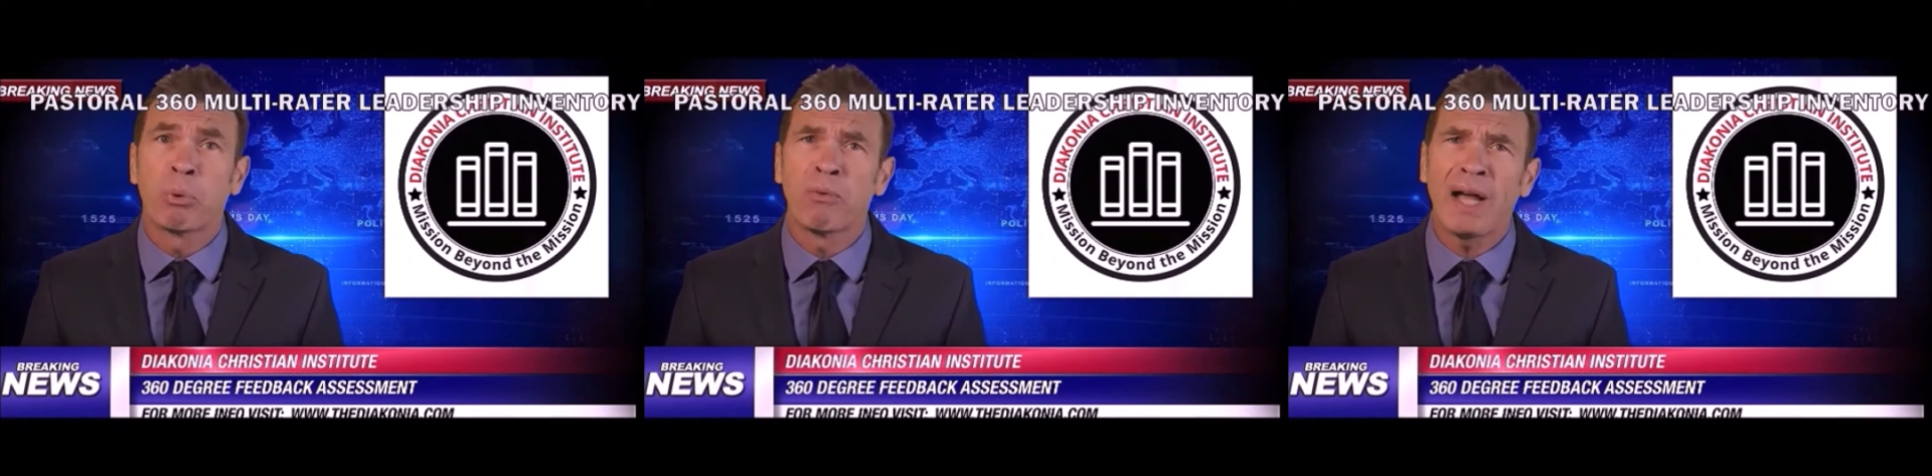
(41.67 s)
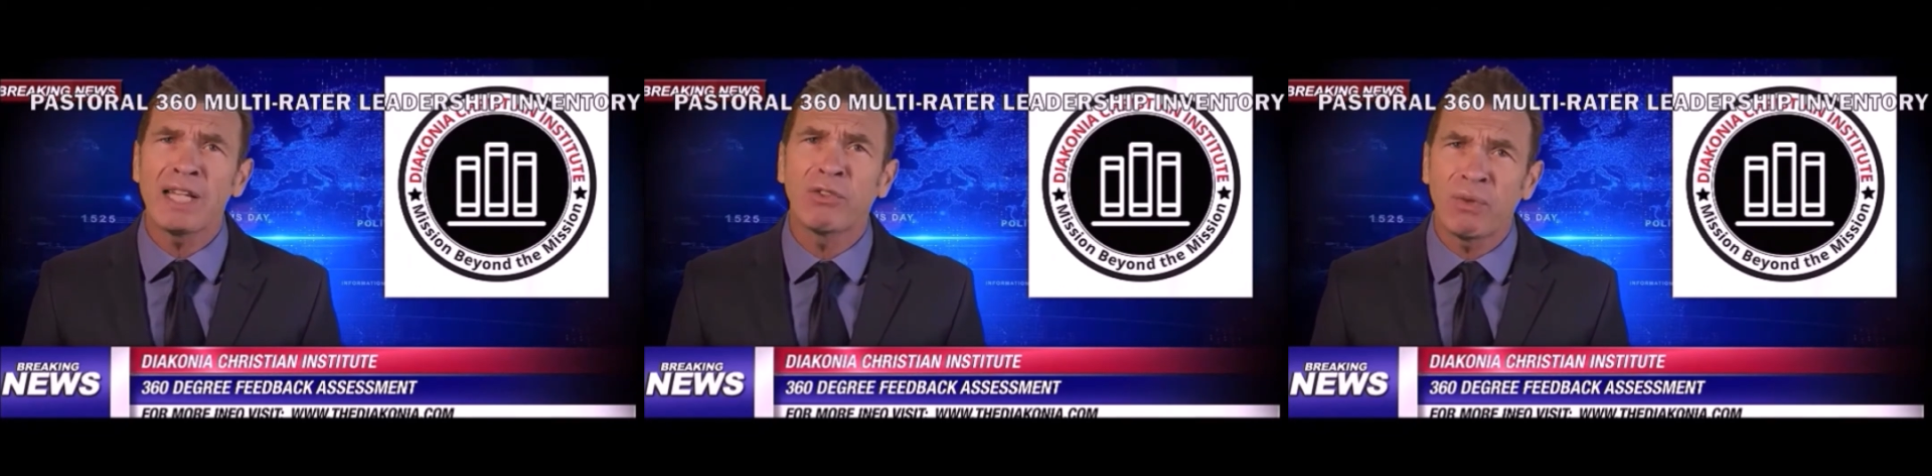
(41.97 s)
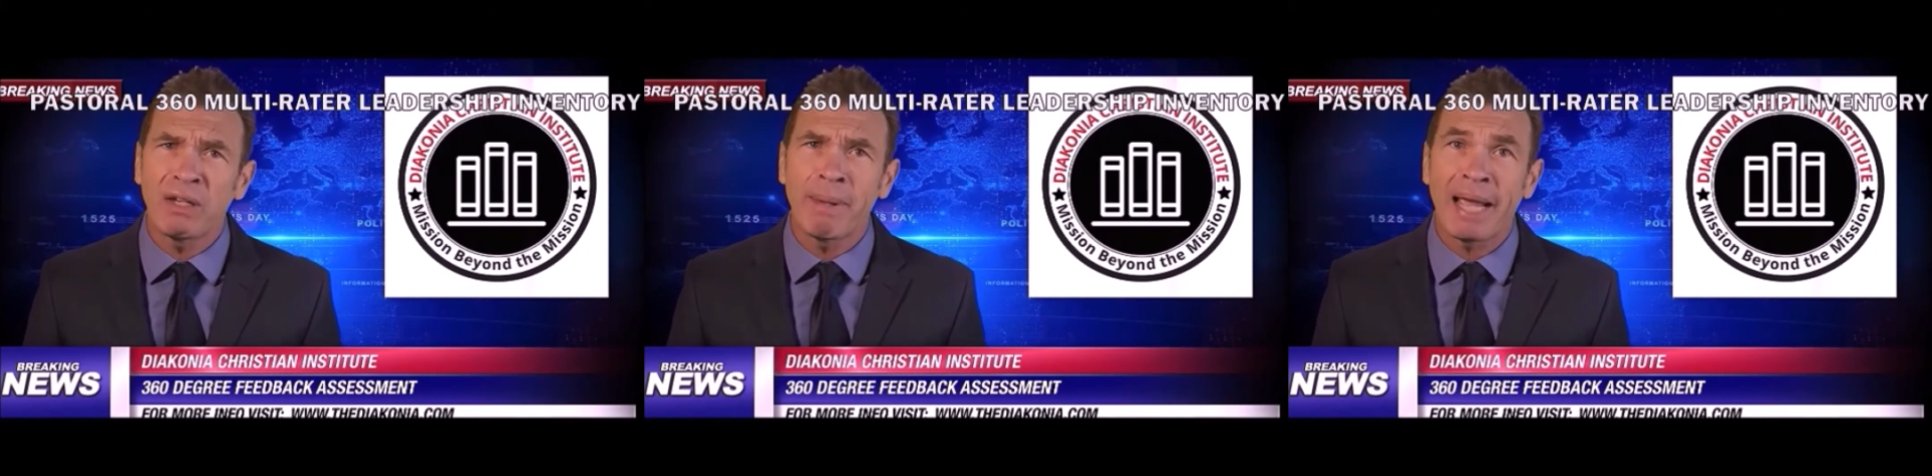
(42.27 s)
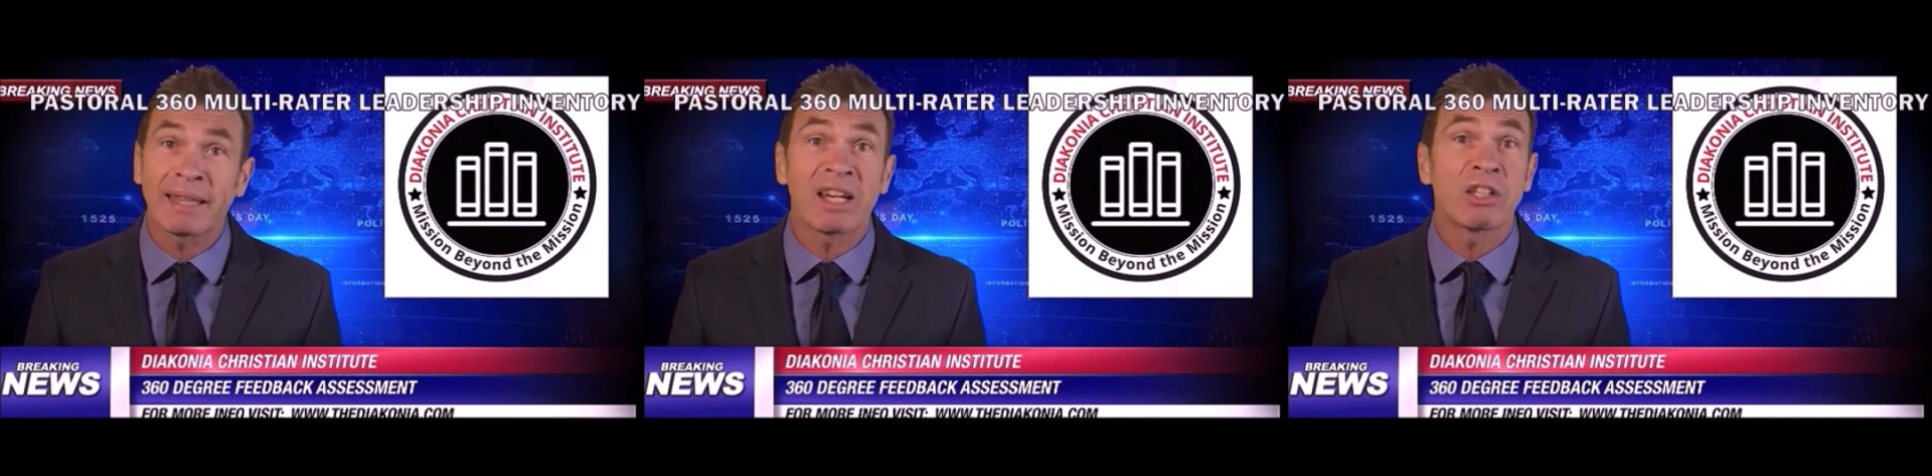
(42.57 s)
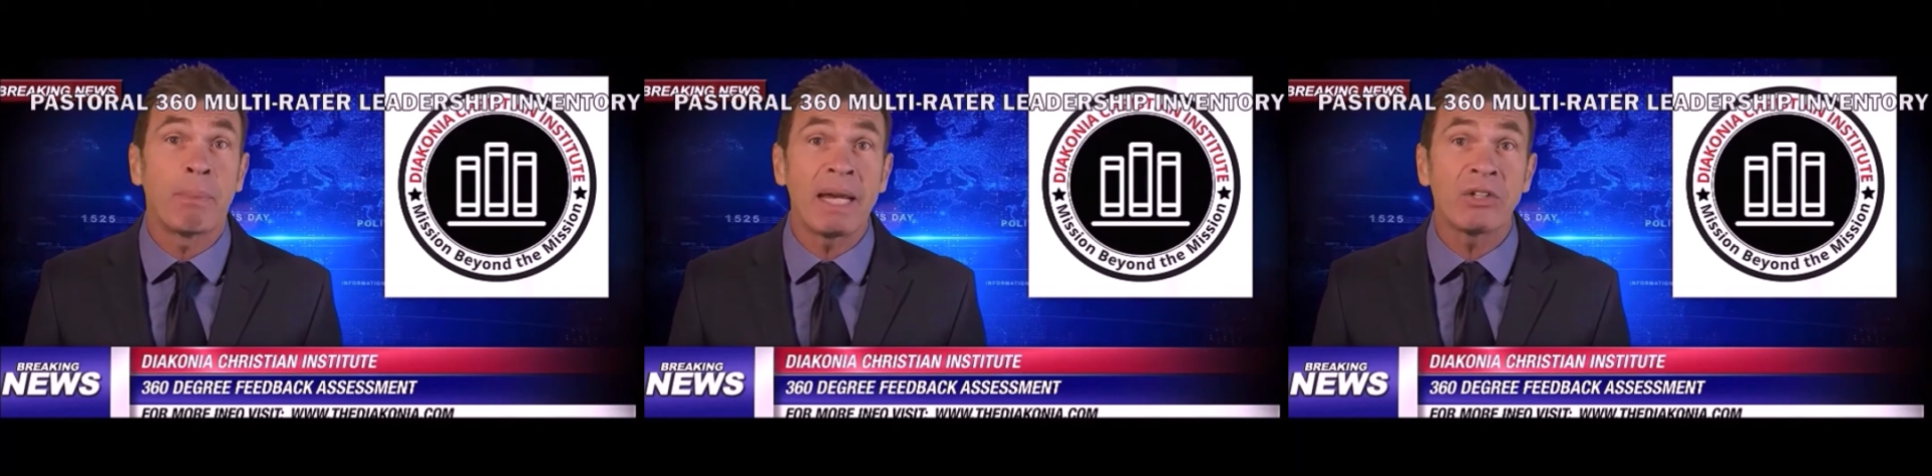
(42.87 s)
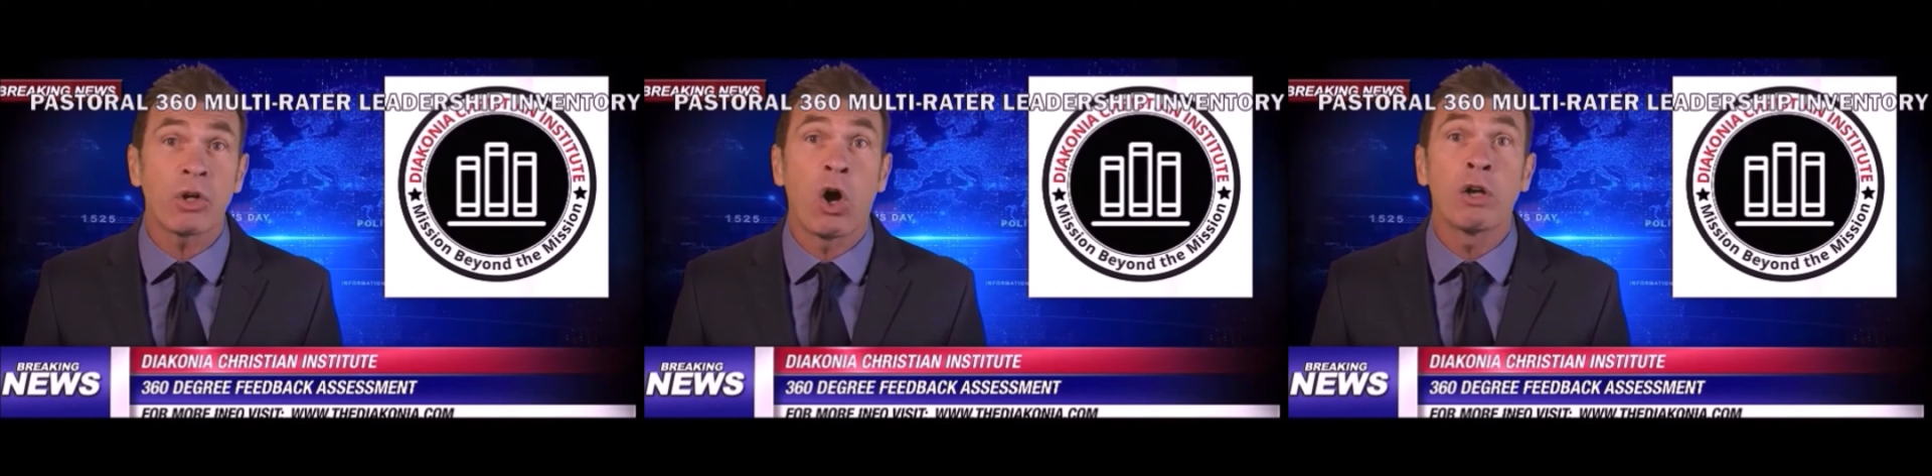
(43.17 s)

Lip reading: provides feedback that is based